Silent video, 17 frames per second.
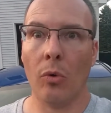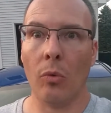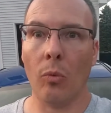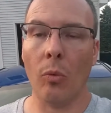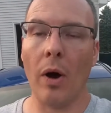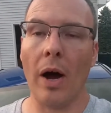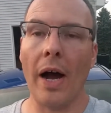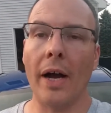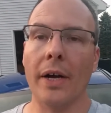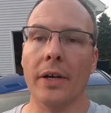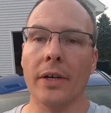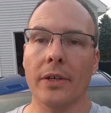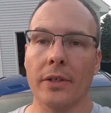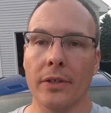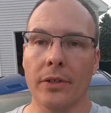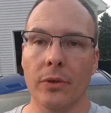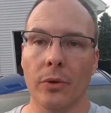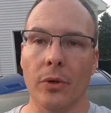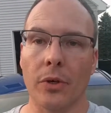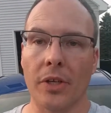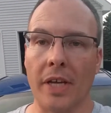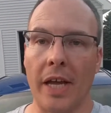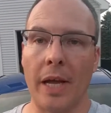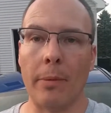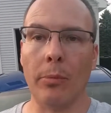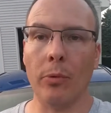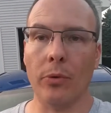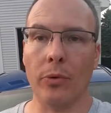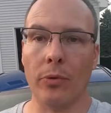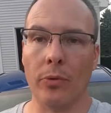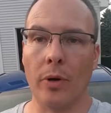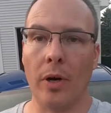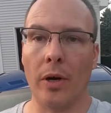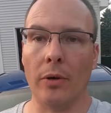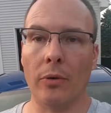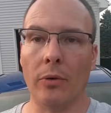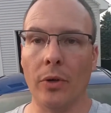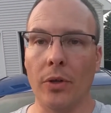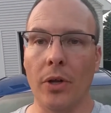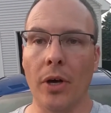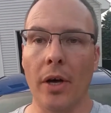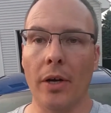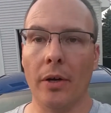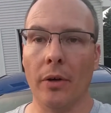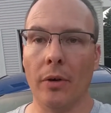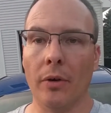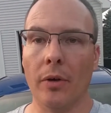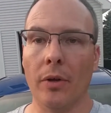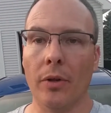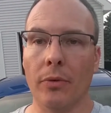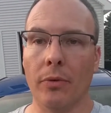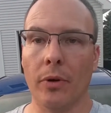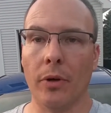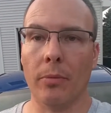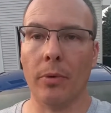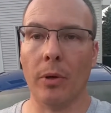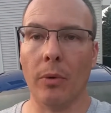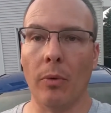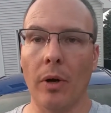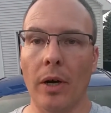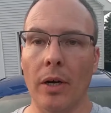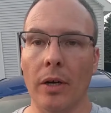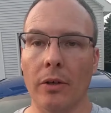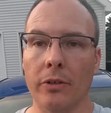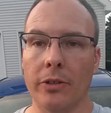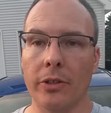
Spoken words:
wired or cabled throttle and not a throttle by wire.